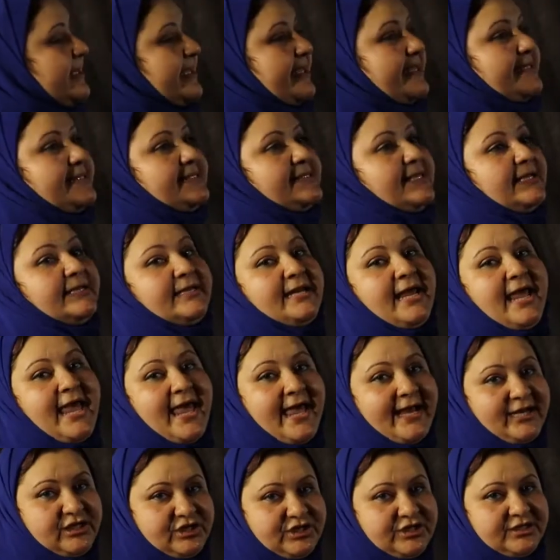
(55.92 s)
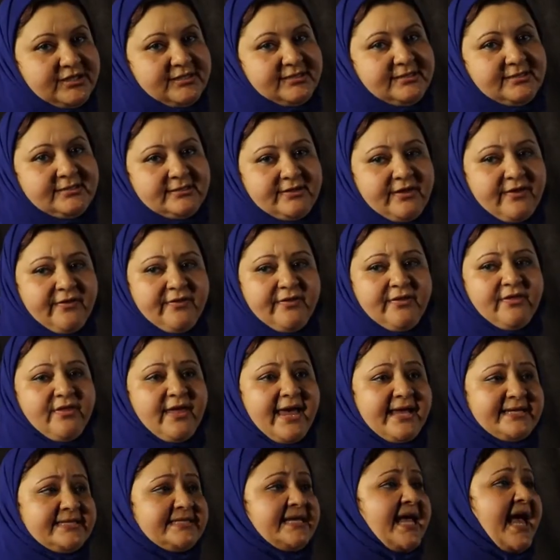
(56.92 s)
It's an action
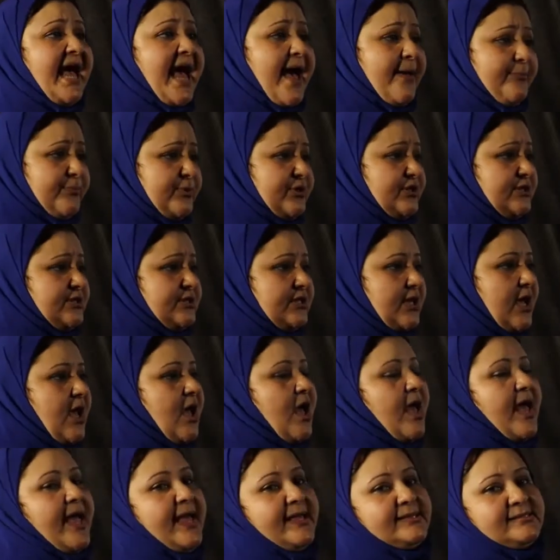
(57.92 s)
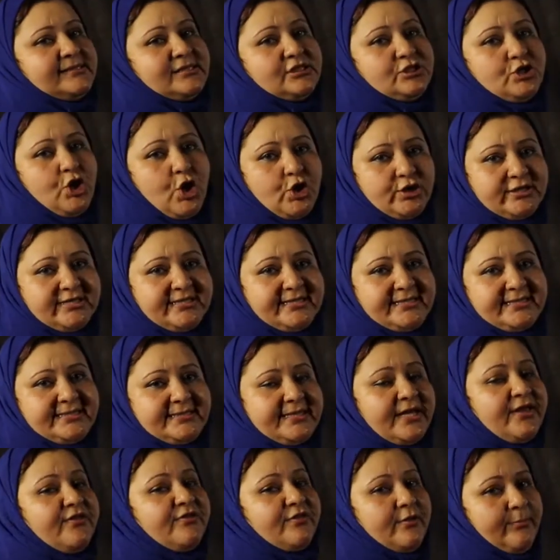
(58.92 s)
that happened and started
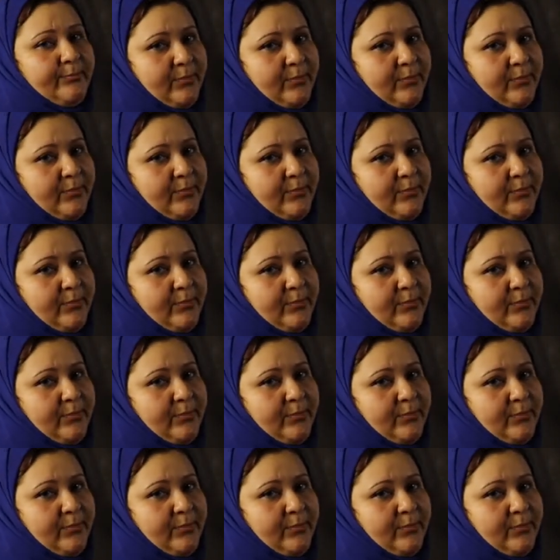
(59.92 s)
in the